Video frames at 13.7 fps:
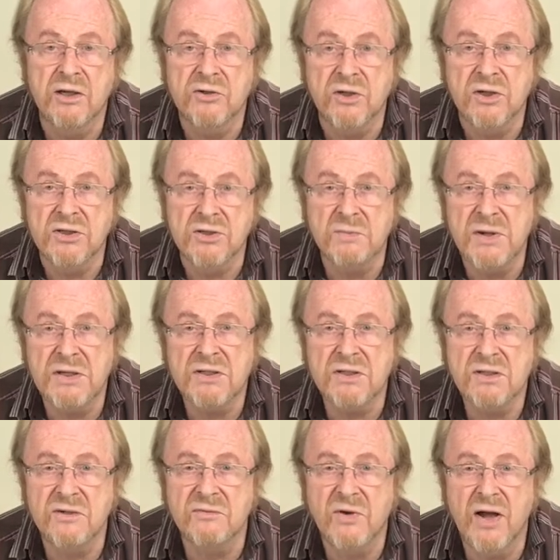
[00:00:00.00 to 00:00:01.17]
transmits
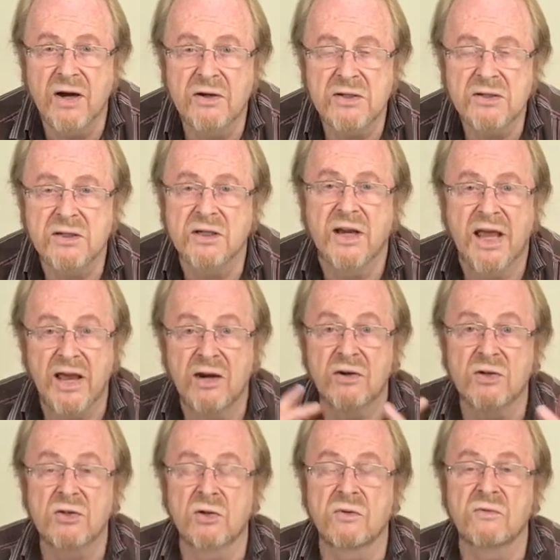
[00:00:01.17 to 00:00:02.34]
the virus in
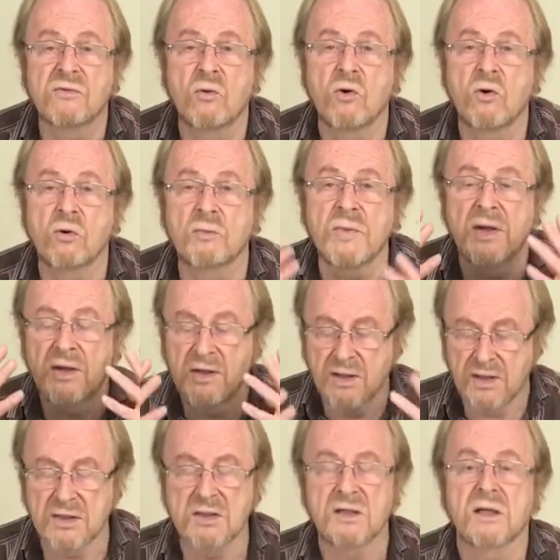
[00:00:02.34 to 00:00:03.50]
aerosol form.
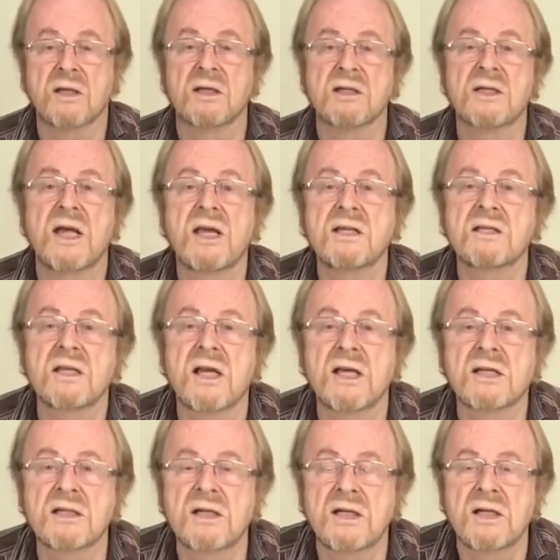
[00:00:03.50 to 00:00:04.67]
It contains
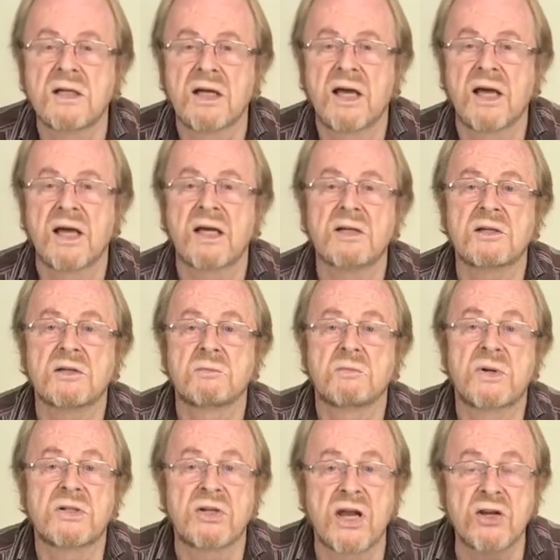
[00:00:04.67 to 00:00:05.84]
that and
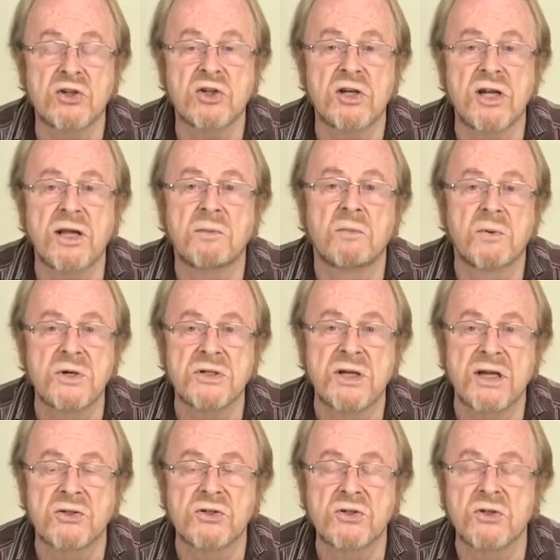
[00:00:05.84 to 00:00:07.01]
potentially
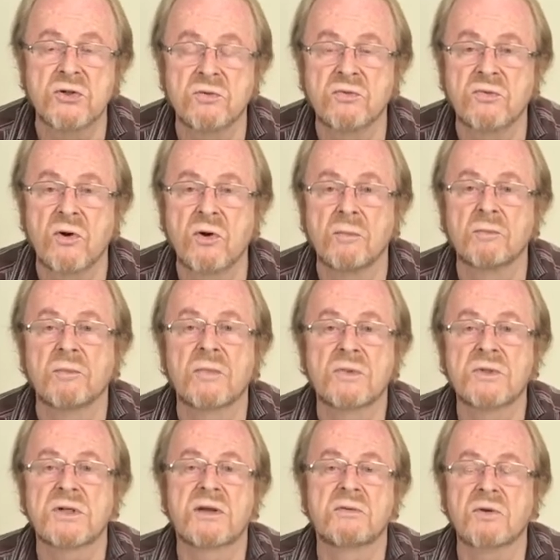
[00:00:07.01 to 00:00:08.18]
protects you from
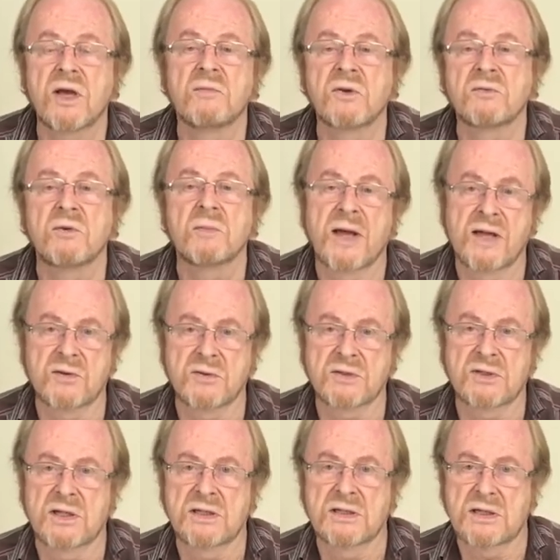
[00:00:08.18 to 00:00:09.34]
stuff coming from
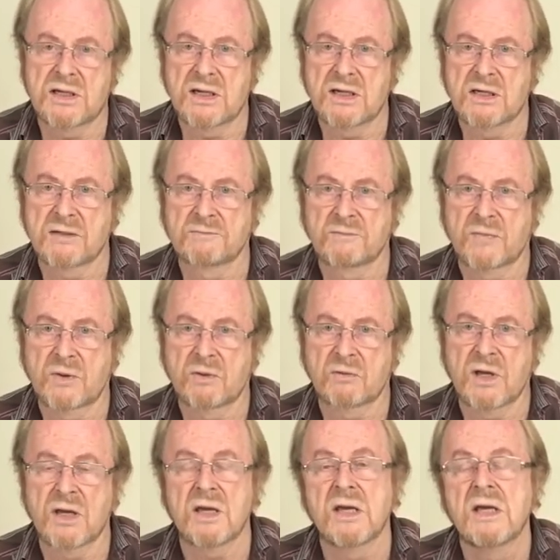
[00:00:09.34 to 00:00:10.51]
outside in.
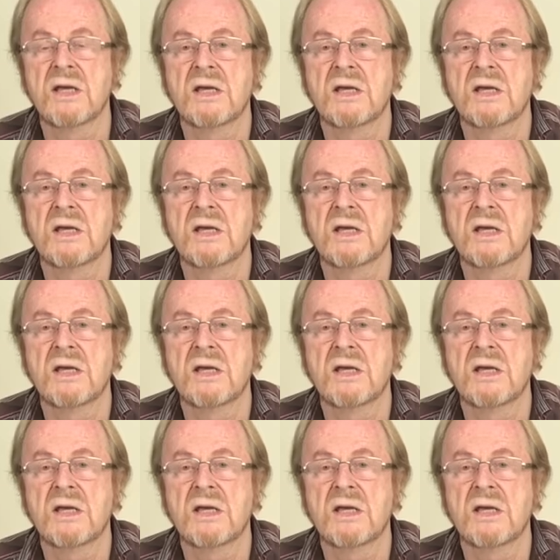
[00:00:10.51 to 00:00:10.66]
Okay,